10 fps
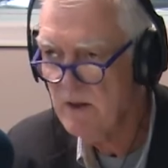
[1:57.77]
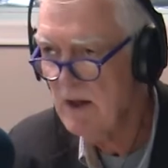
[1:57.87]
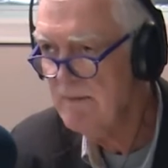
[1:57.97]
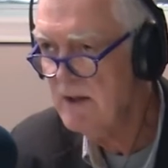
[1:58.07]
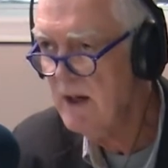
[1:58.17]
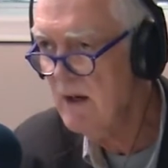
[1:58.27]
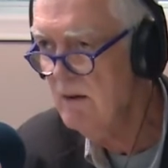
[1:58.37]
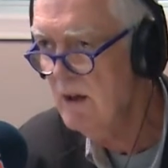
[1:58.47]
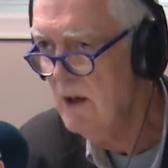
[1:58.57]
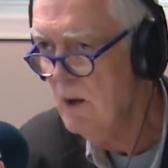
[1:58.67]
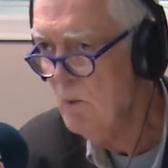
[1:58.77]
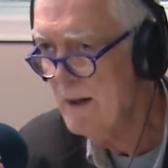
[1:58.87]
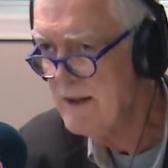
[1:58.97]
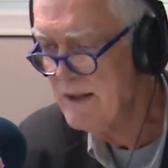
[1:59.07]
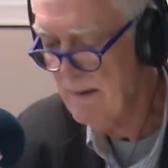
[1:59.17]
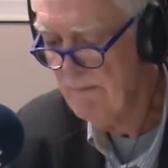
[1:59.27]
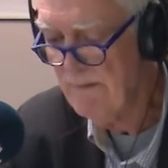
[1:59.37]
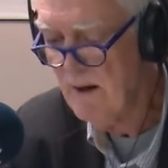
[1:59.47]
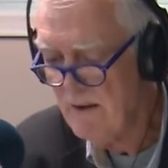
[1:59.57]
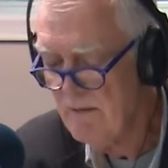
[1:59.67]
You have to go one step
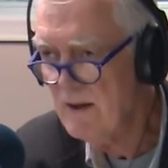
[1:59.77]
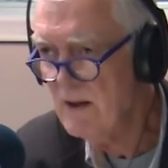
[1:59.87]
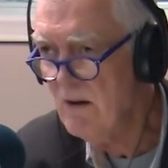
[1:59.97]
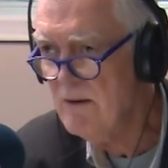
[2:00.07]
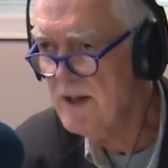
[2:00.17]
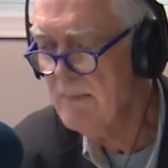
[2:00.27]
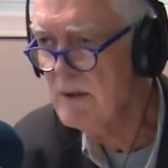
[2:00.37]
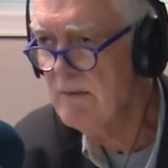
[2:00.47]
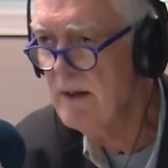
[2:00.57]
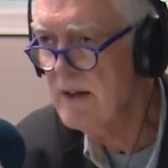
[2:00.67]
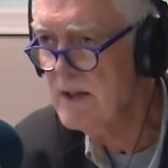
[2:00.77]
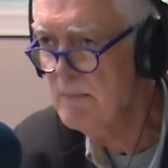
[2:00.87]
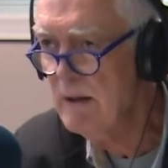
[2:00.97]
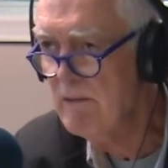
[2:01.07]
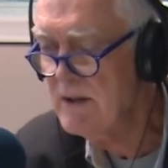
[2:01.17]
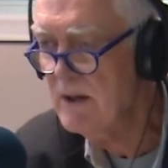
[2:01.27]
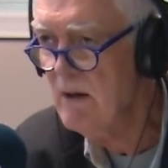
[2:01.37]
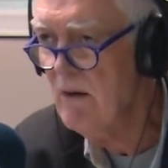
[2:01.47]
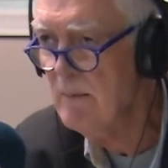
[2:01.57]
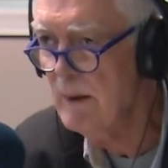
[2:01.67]
further. And the concept of the experience
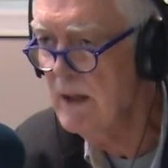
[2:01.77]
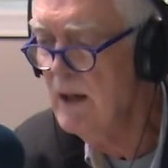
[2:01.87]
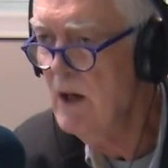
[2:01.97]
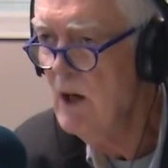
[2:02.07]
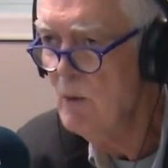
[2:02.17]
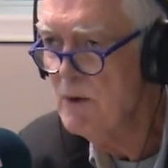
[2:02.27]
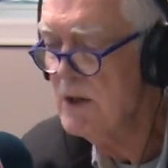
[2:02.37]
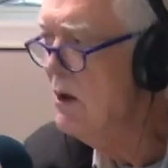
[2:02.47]
economy was